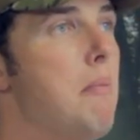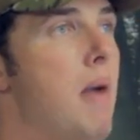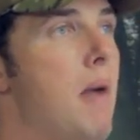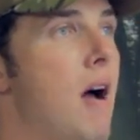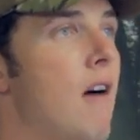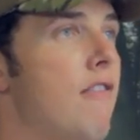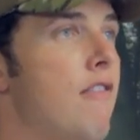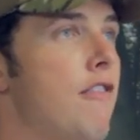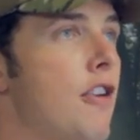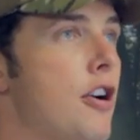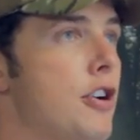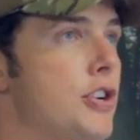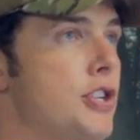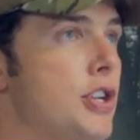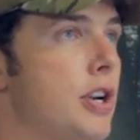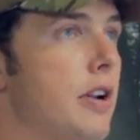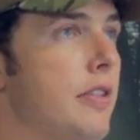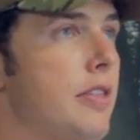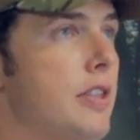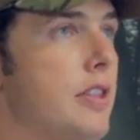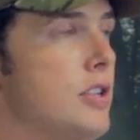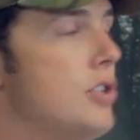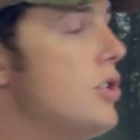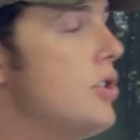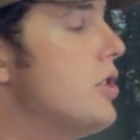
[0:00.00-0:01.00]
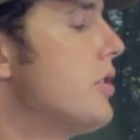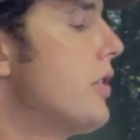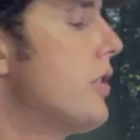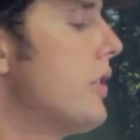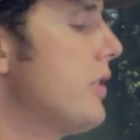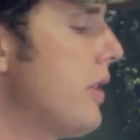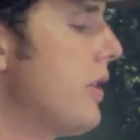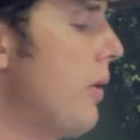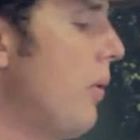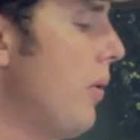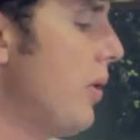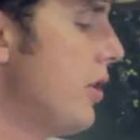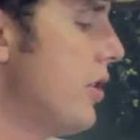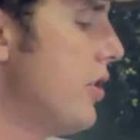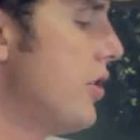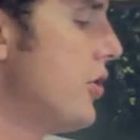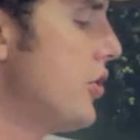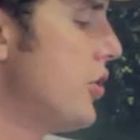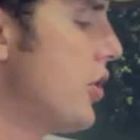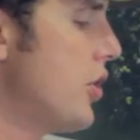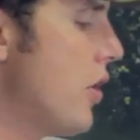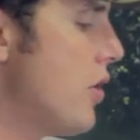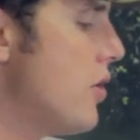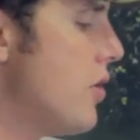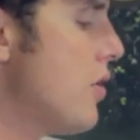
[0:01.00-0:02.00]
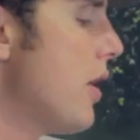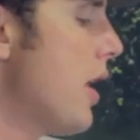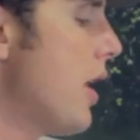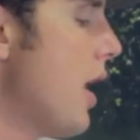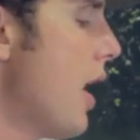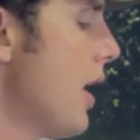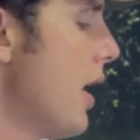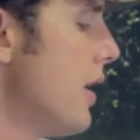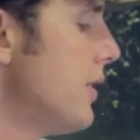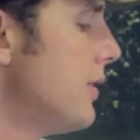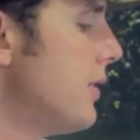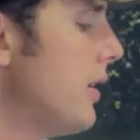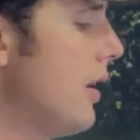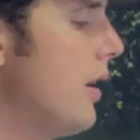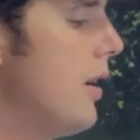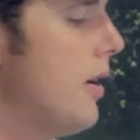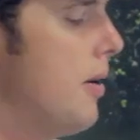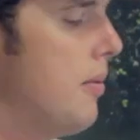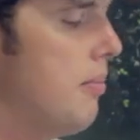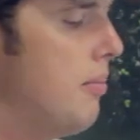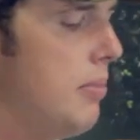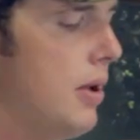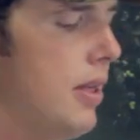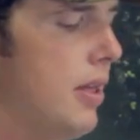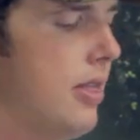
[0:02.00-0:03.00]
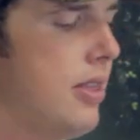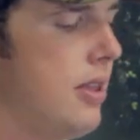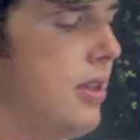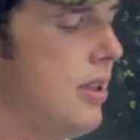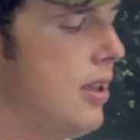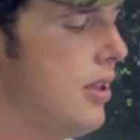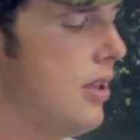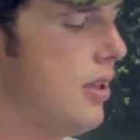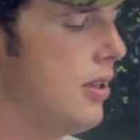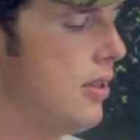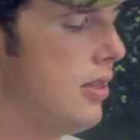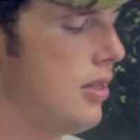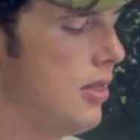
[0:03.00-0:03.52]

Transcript: malfunction on this just because I wanted to show you guys, but the,